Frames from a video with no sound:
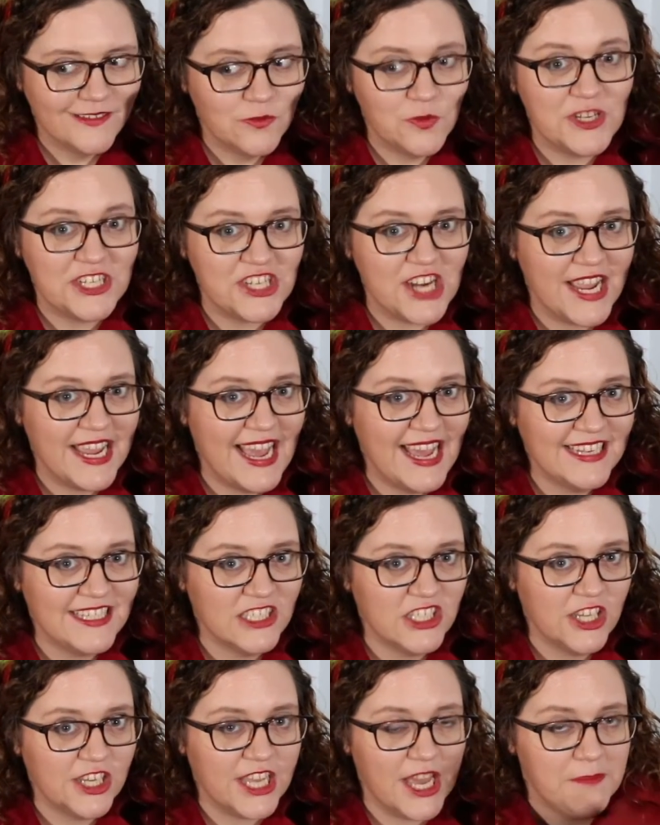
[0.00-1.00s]
Which I had
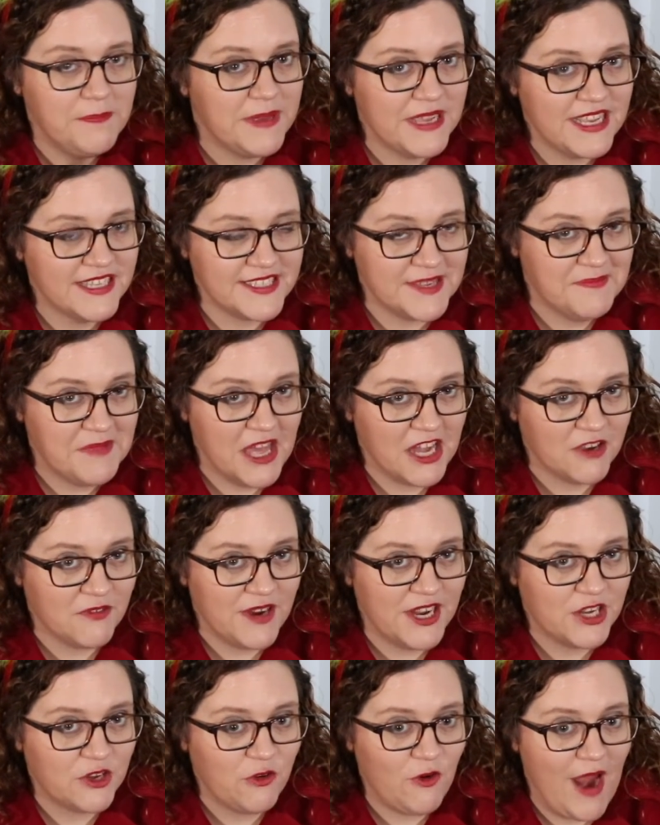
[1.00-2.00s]
to look up because I'm not a
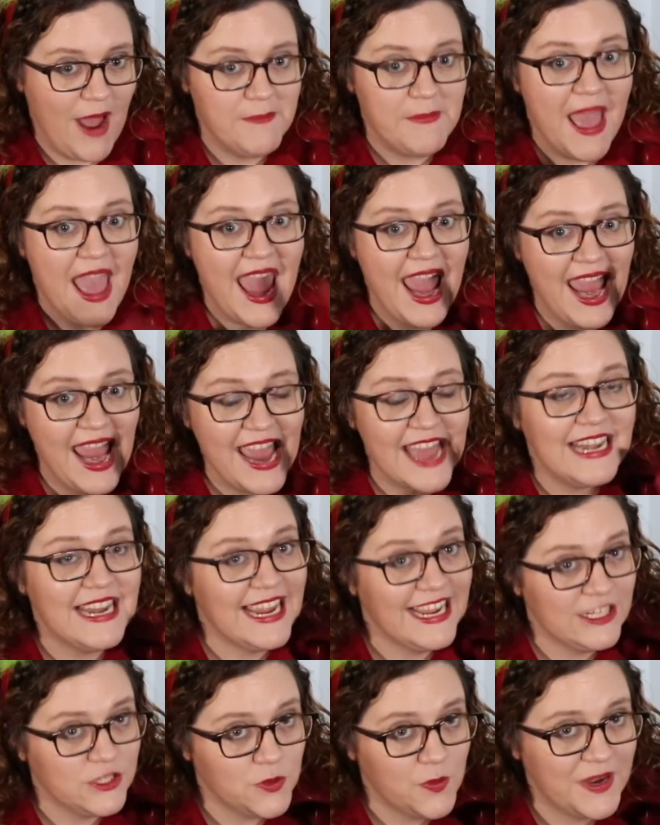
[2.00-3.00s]
red crab.
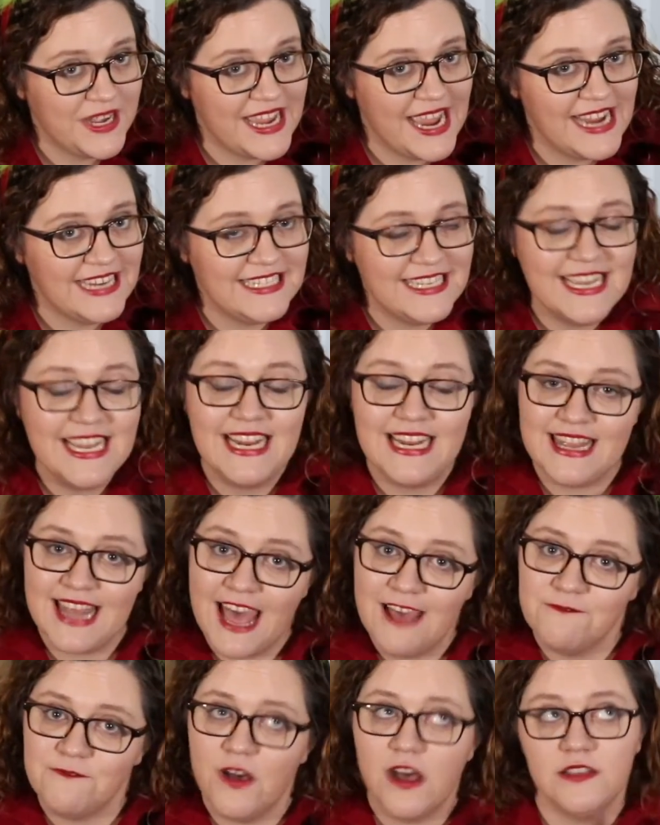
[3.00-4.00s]
And in 2018,
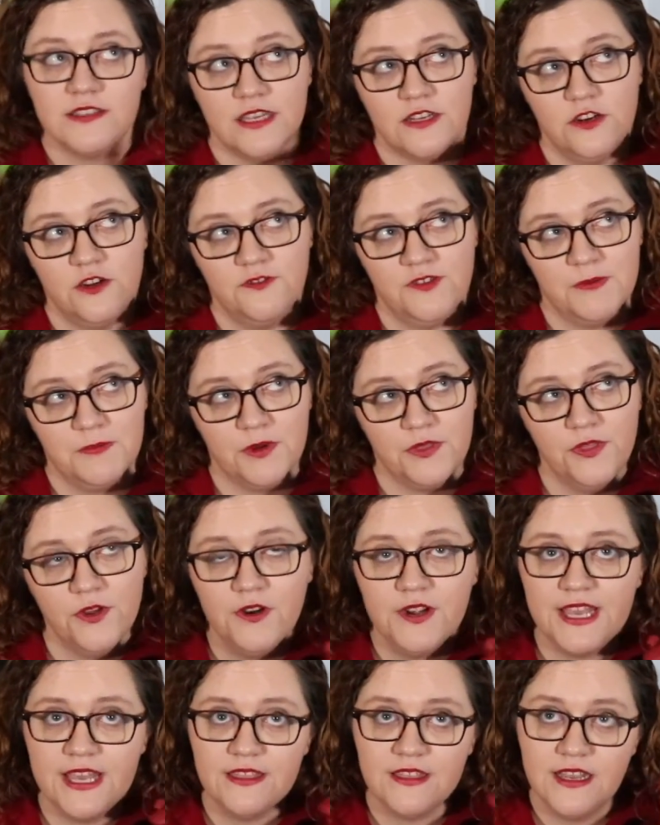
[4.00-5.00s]
that falls on November
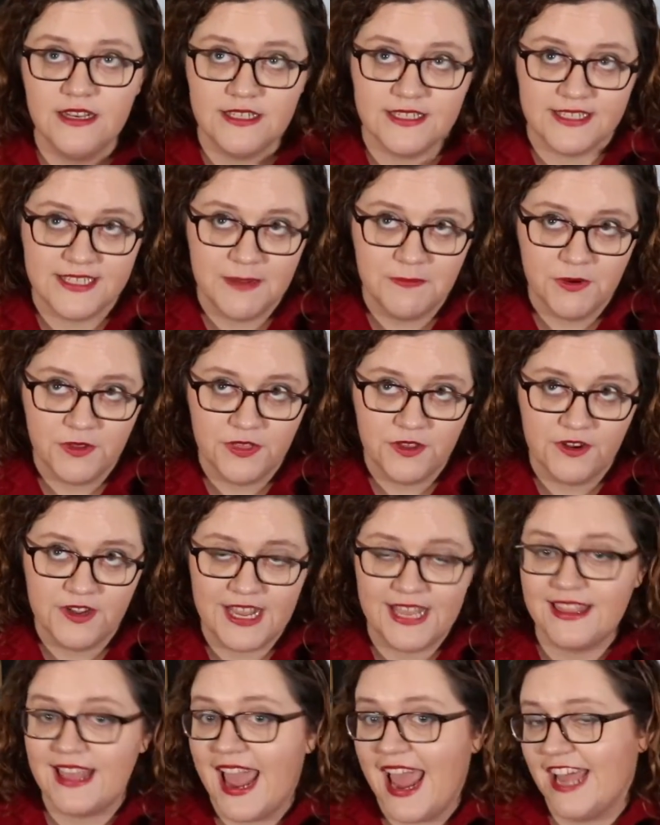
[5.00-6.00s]
30th, December
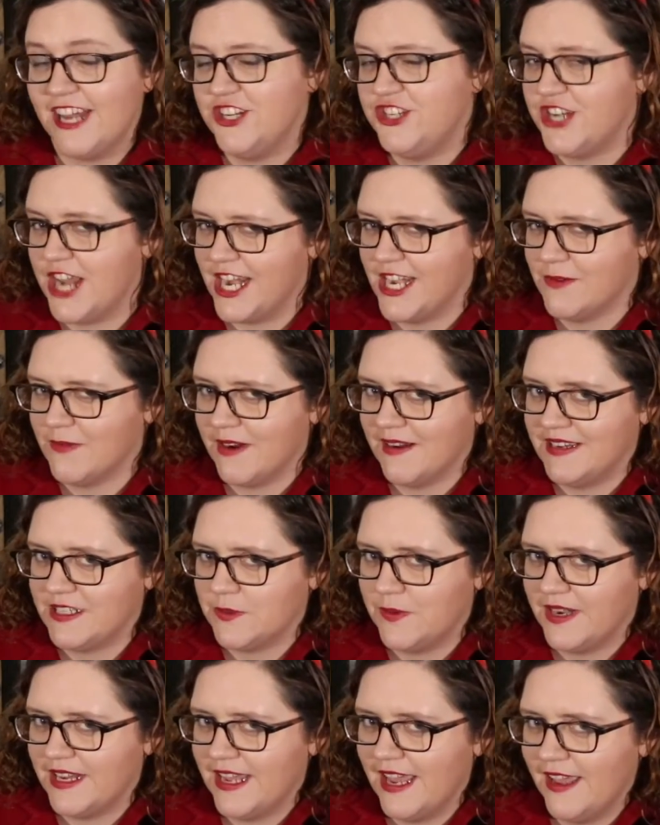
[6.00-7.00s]
30th, and January
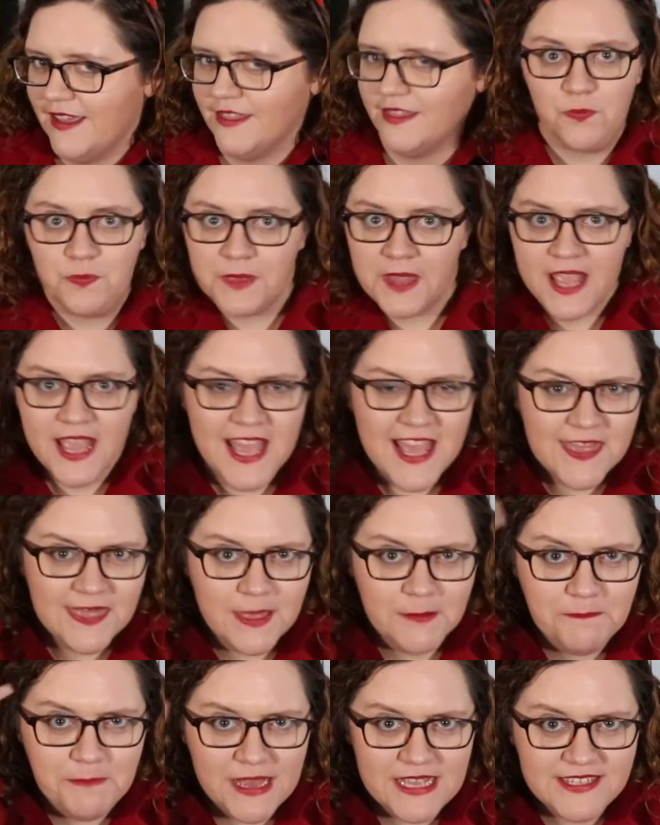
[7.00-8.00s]
28th.
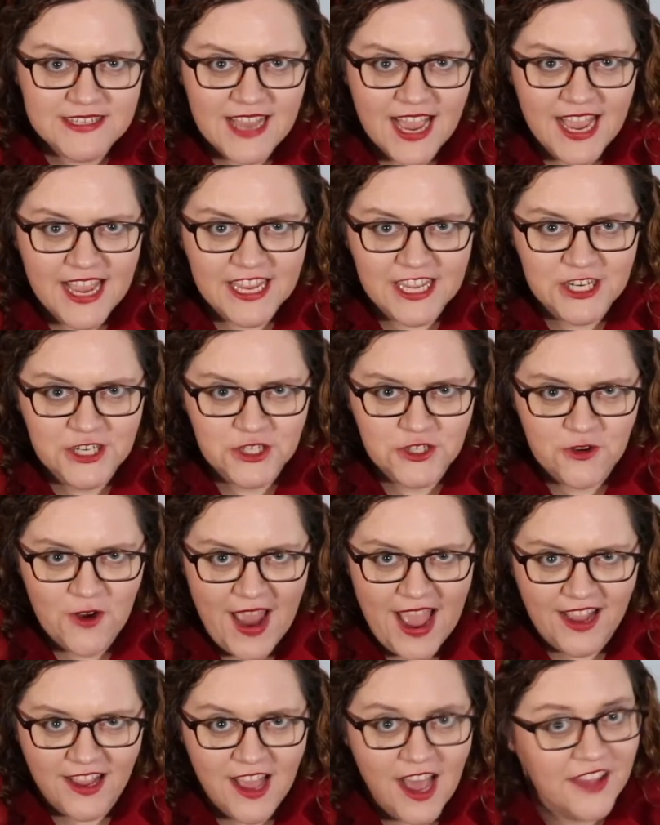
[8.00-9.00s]
The best I can
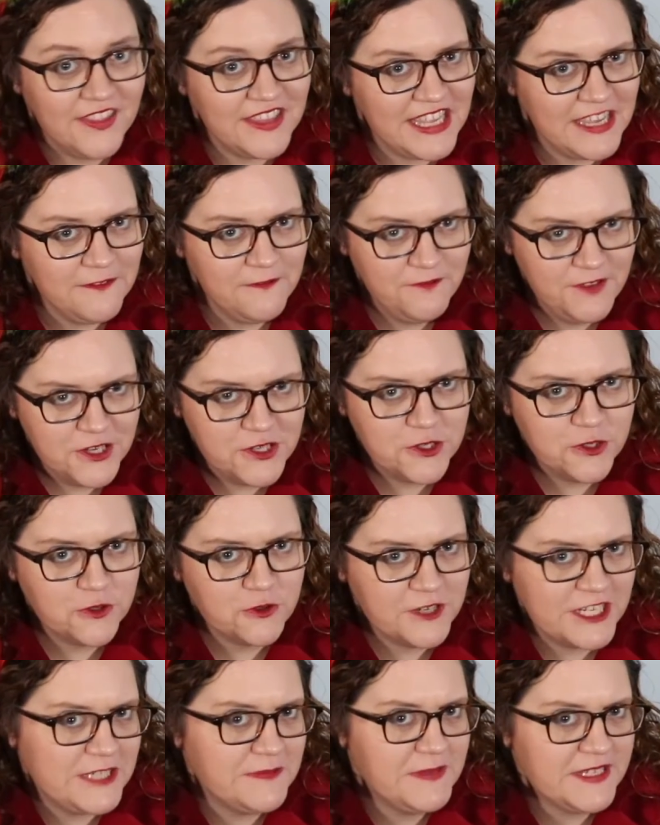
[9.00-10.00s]
track on the official
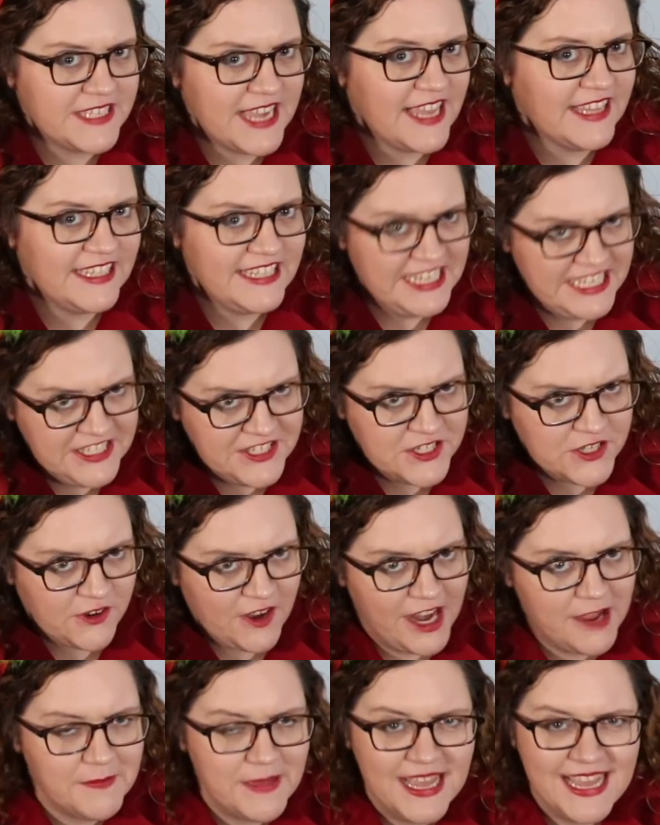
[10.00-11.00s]
Christmas Island
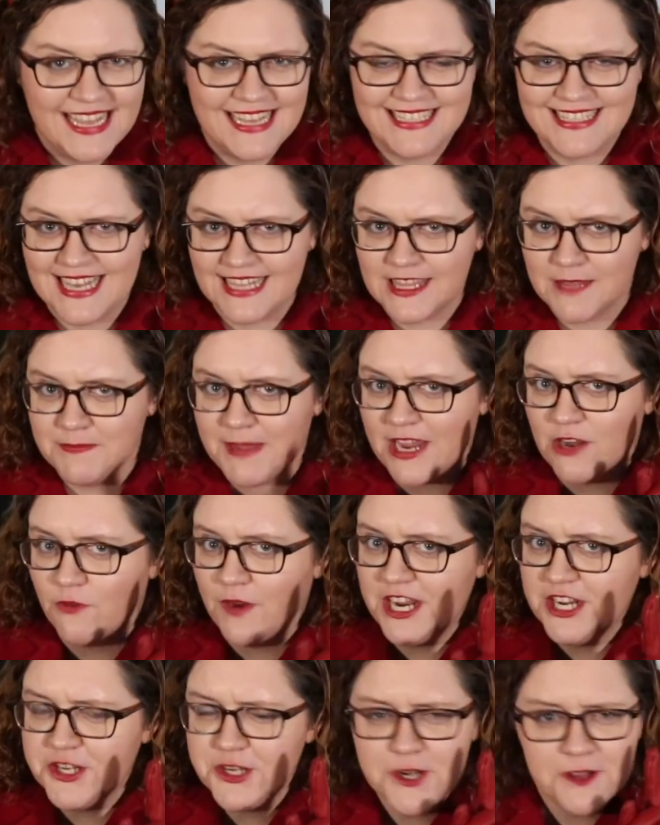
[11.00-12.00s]
Instagram is that the
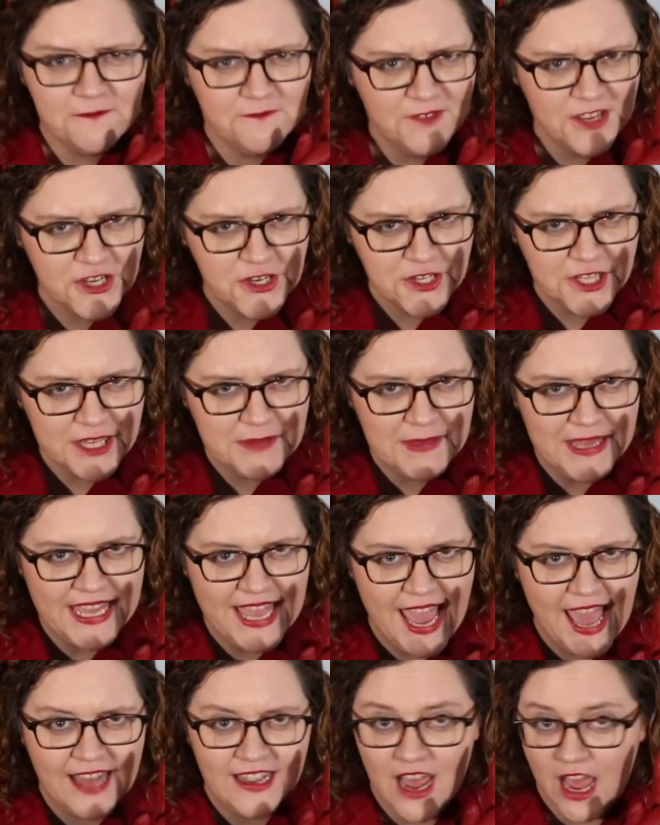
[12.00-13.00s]
migration officially
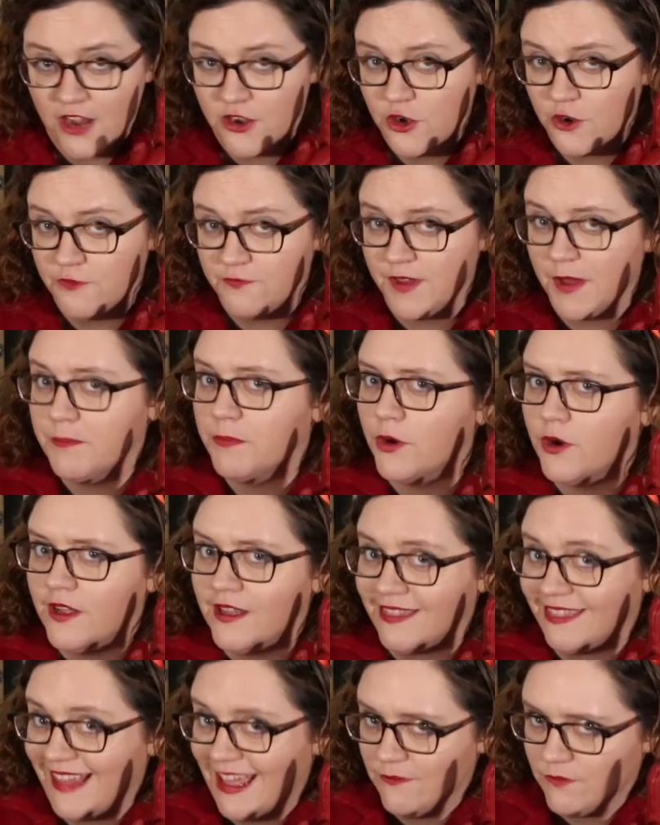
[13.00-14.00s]
began on November
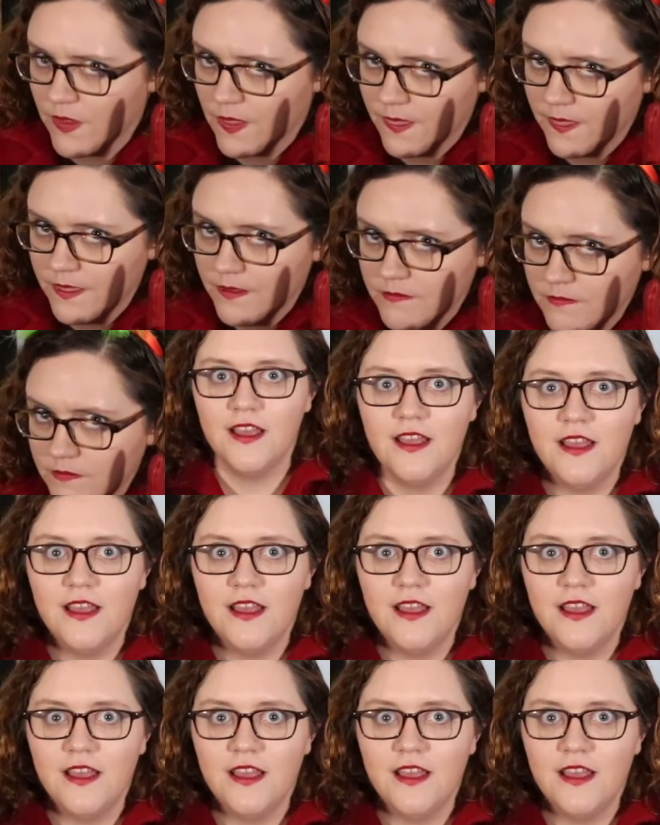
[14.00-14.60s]
11th.